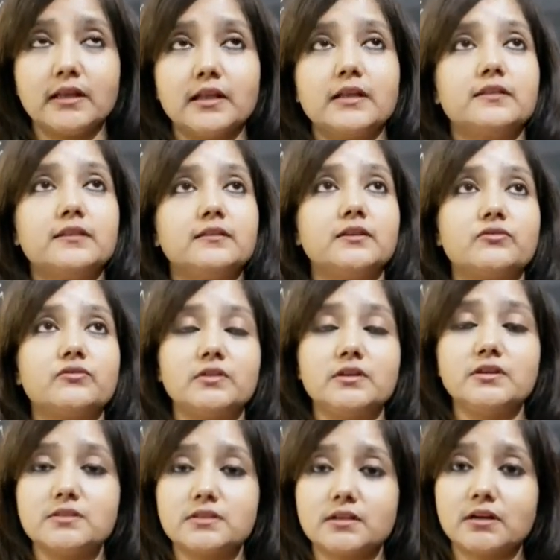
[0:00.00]
the trees
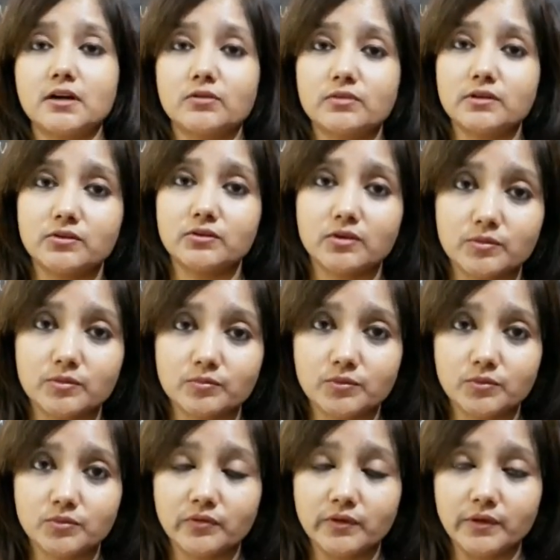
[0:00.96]
around are not
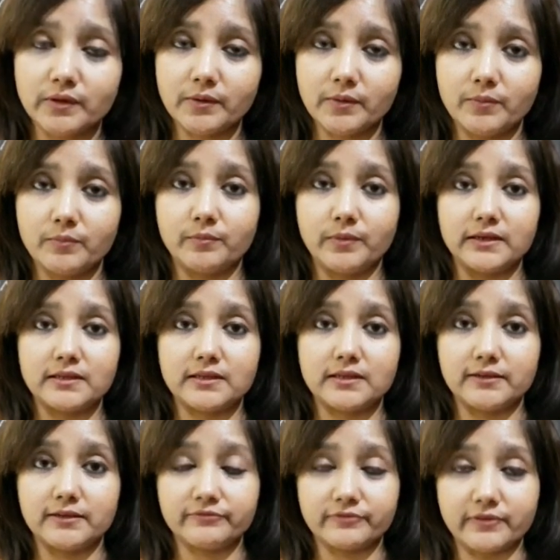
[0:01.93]
moving, but he
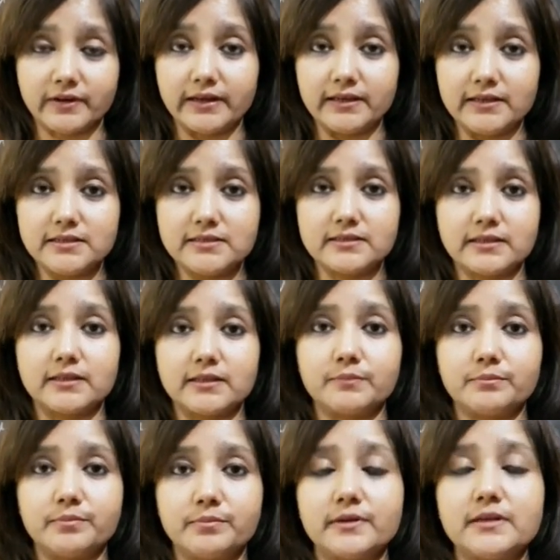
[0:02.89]
finds that the
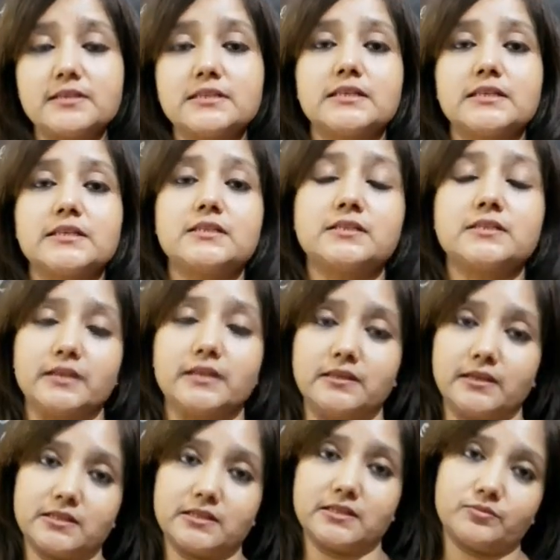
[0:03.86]
bus is changing
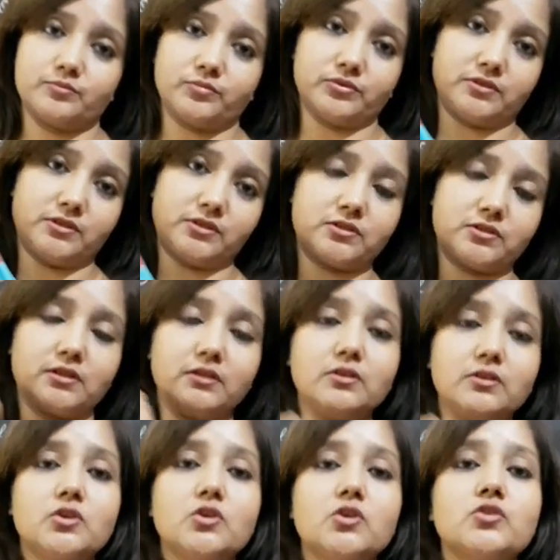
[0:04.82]
its position,
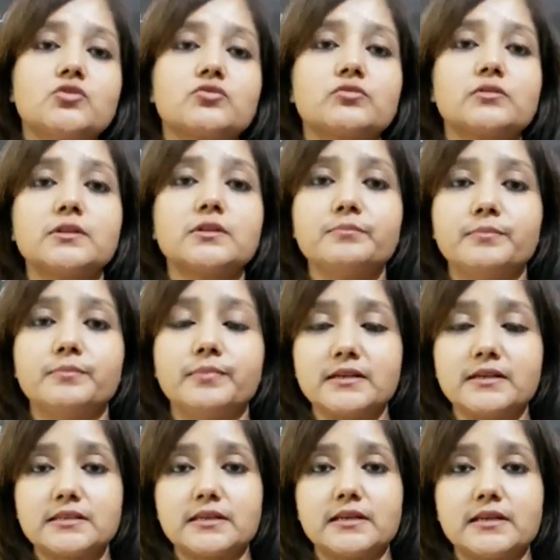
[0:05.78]
so the bus
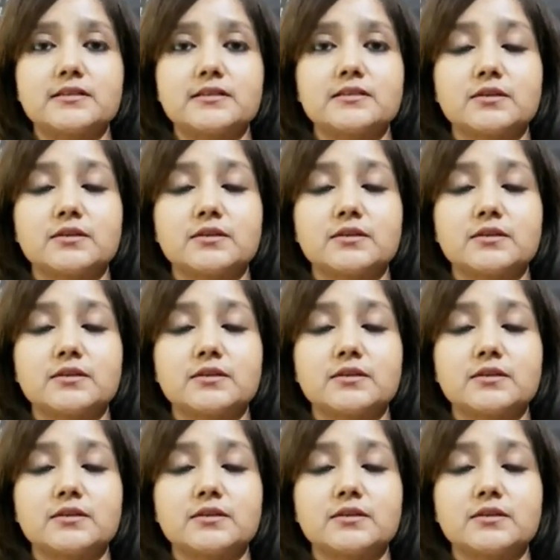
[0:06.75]
is in